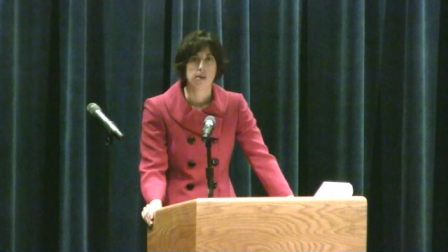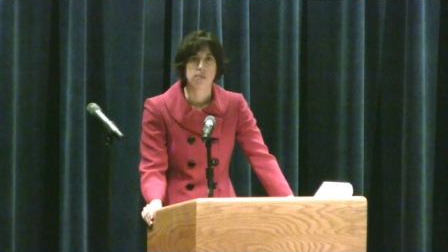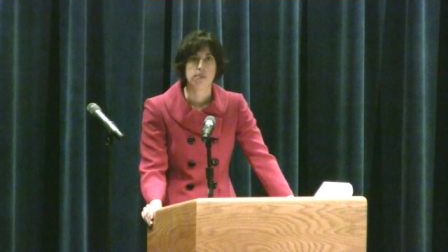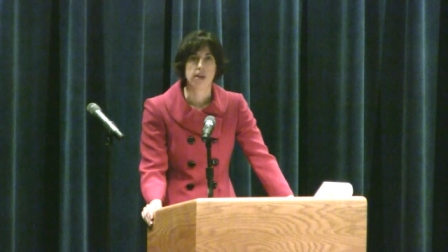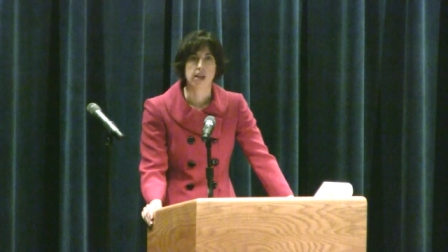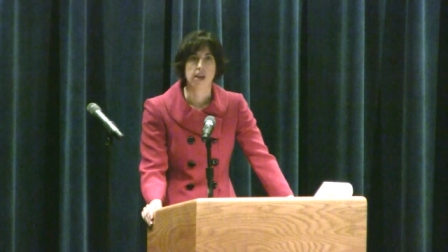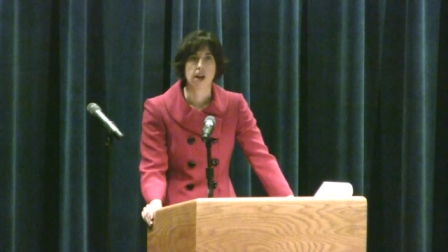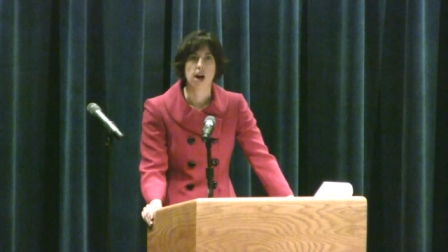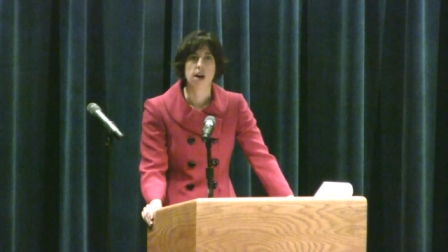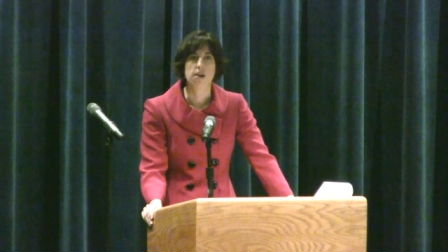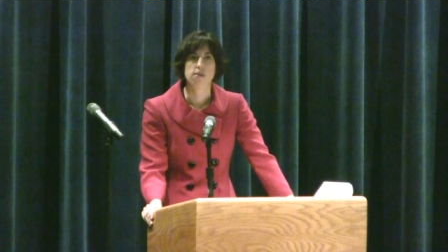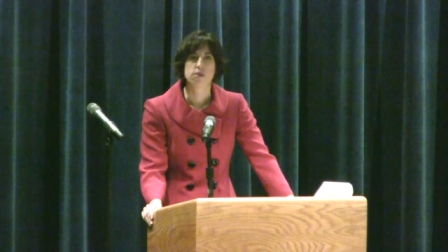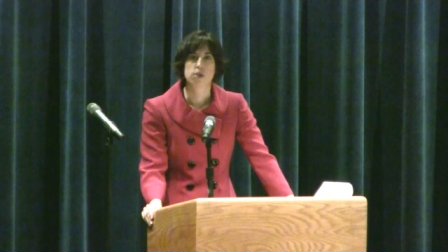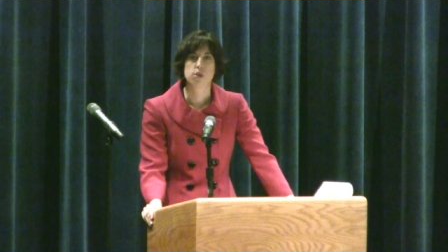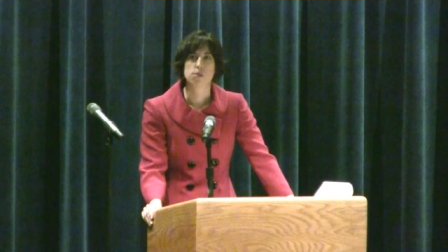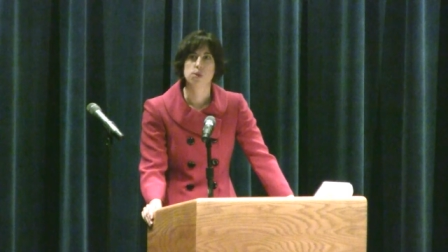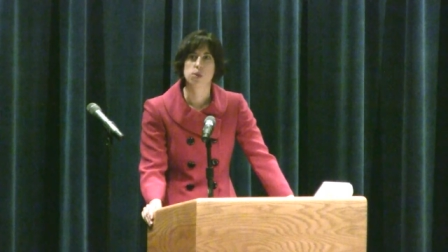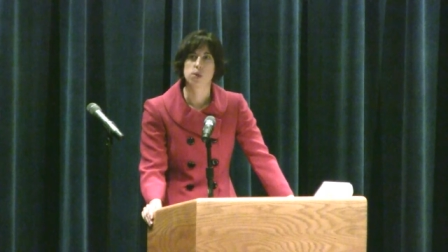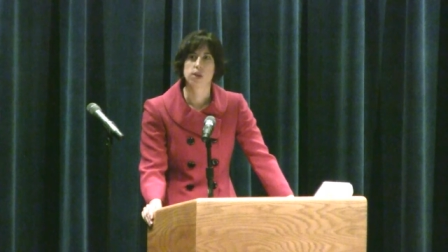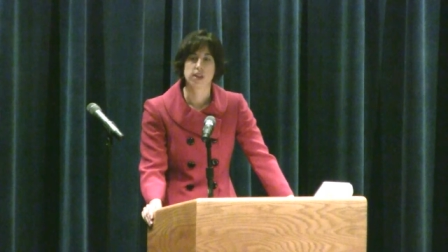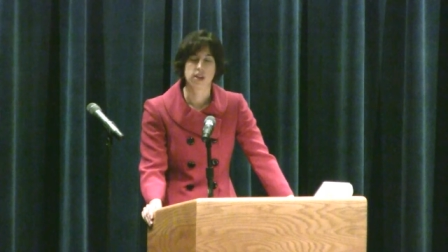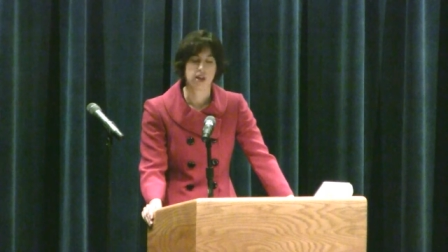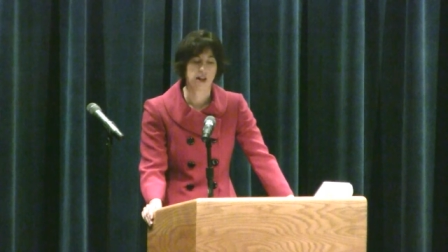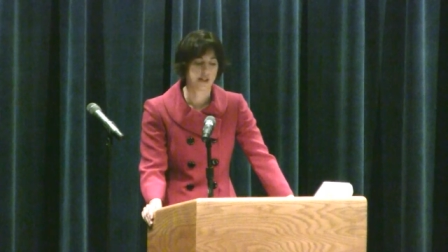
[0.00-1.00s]
Be
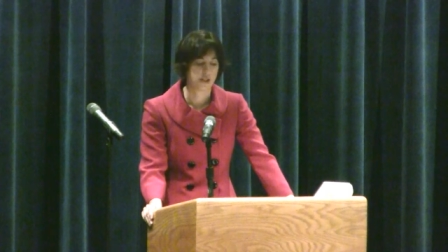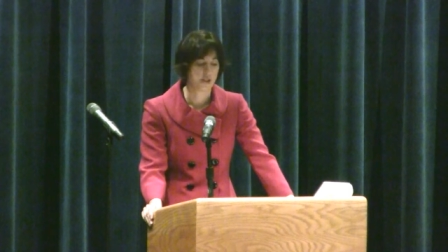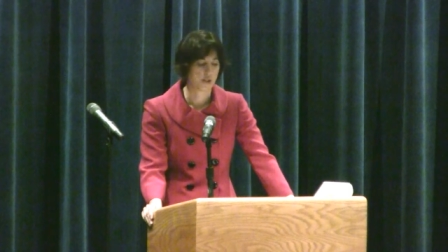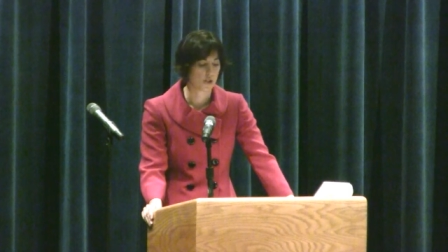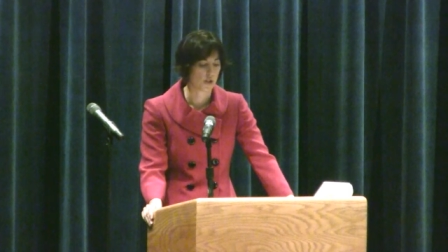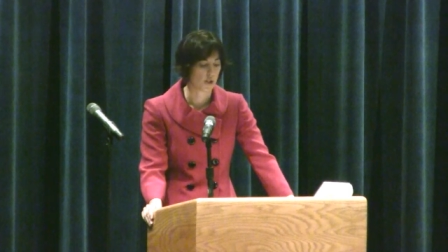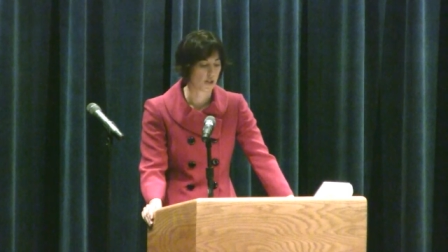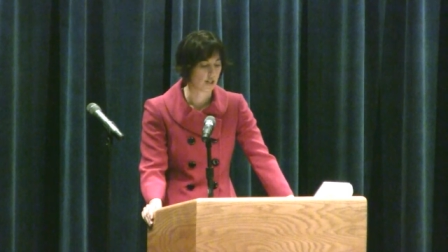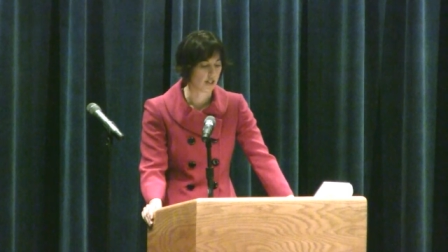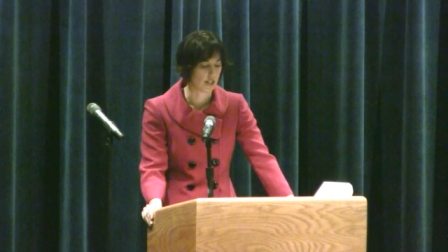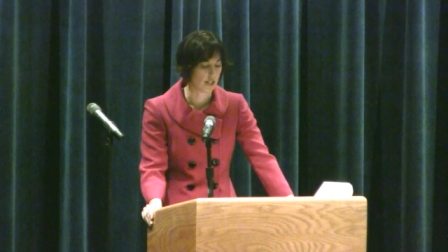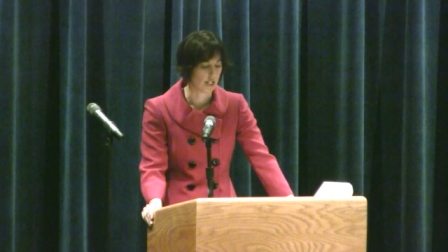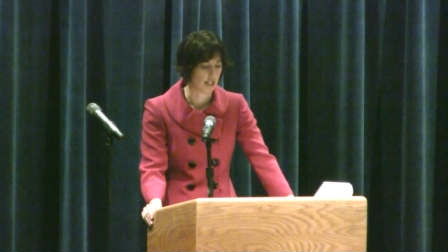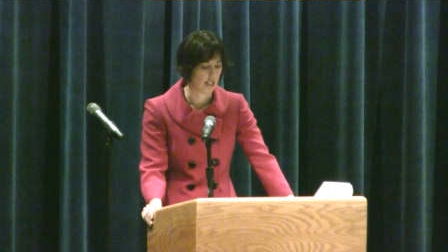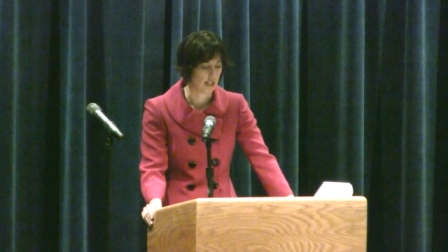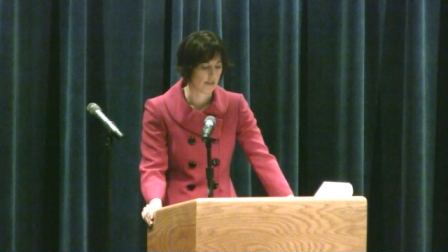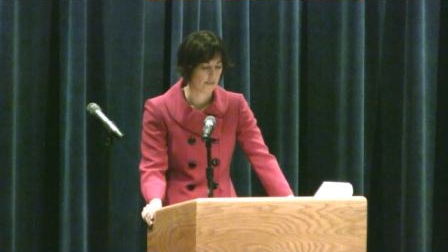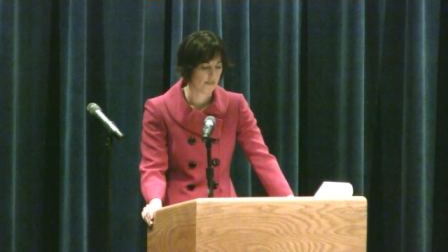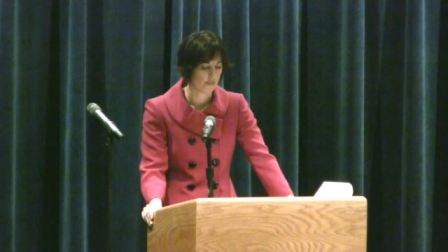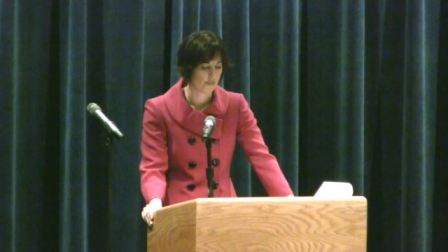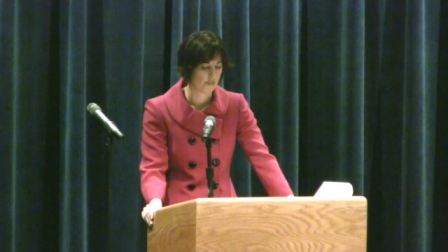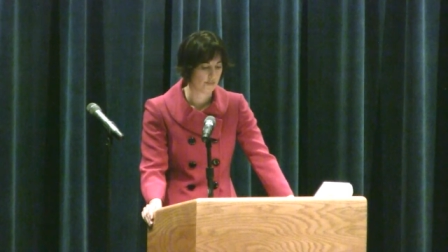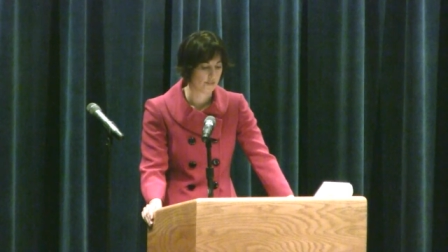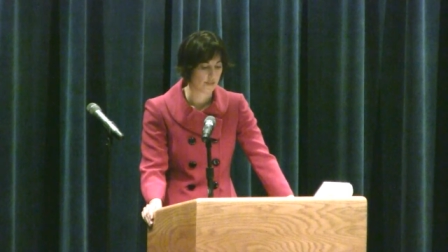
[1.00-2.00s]
comfortable with
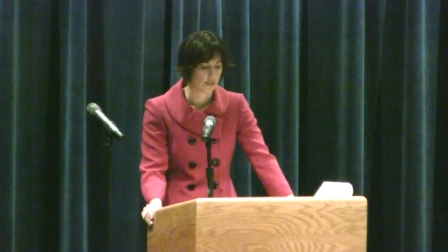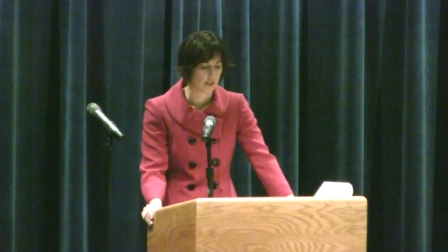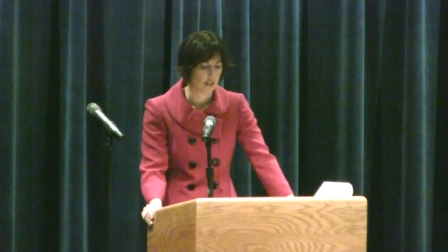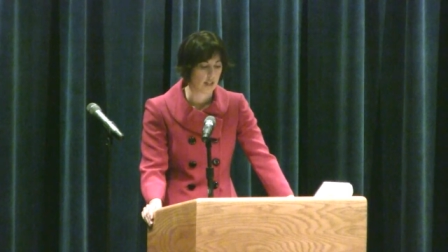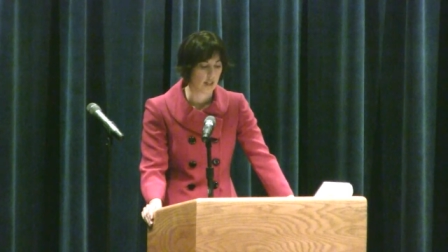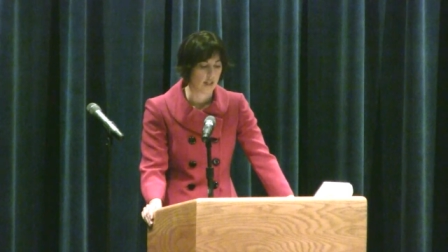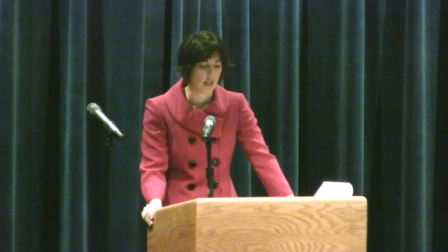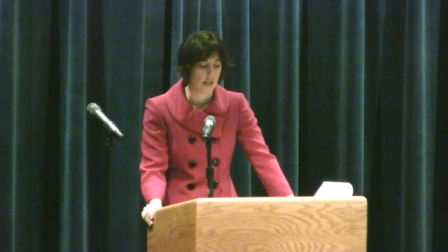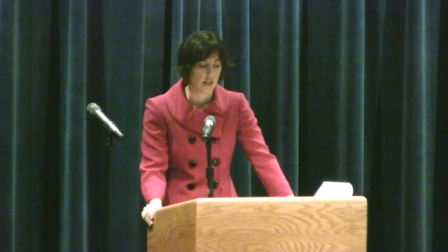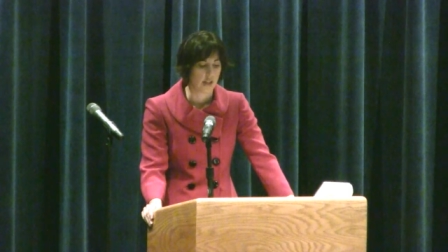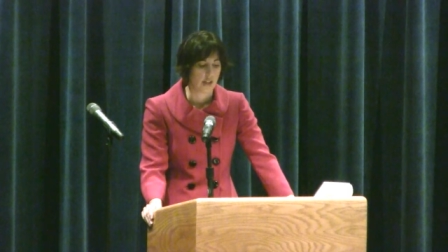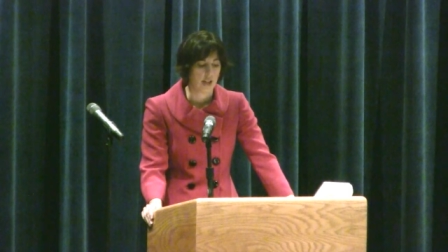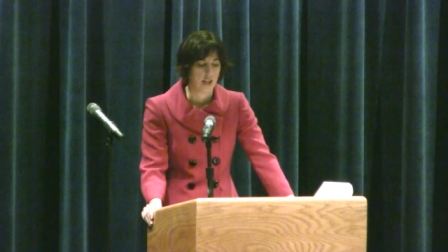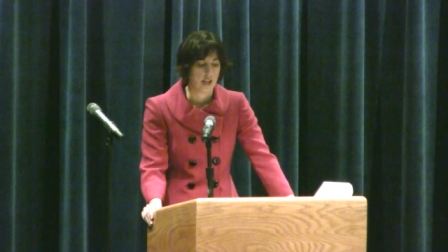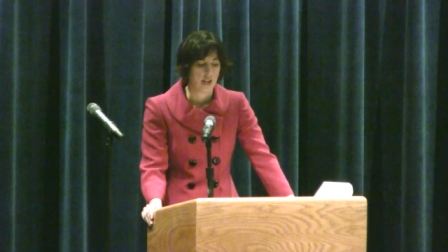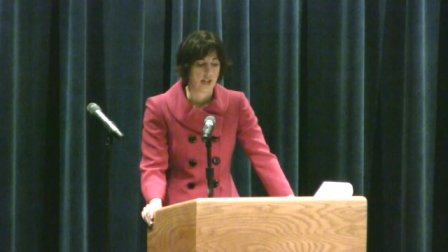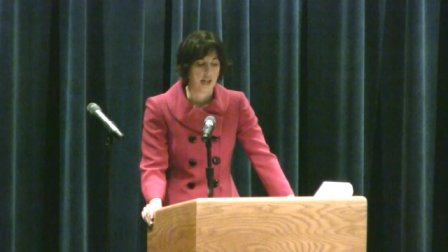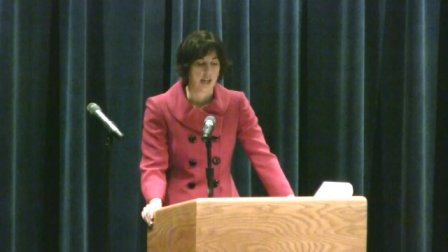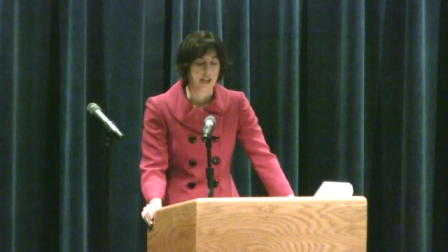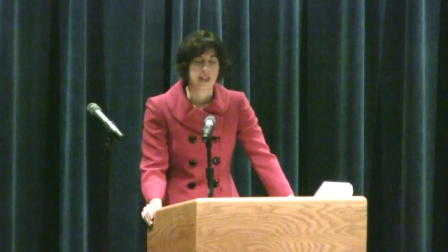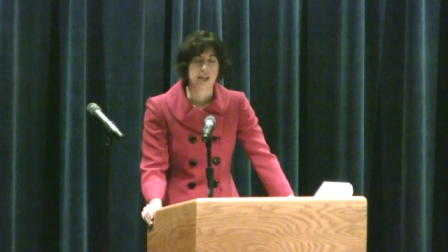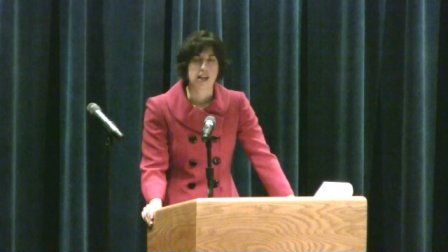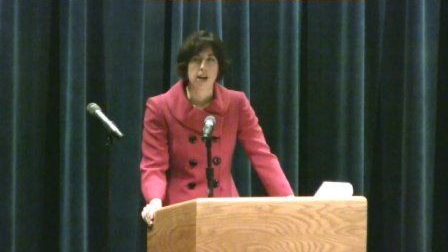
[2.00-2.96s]
uncertainty. In